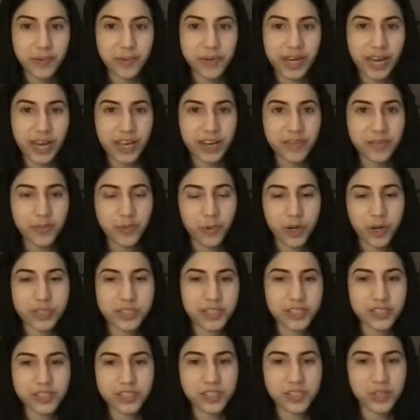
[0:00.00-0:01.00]
what kind of work
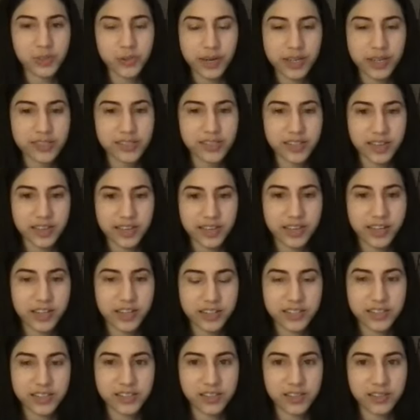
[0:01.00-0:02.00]
did you do as like a
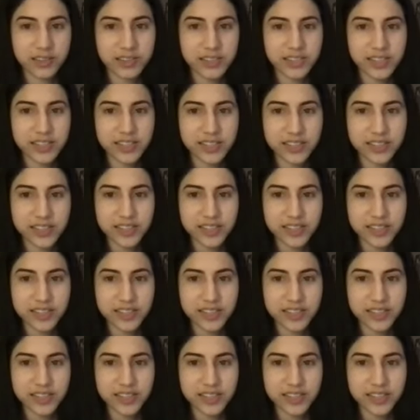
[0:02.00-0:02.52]
consultant?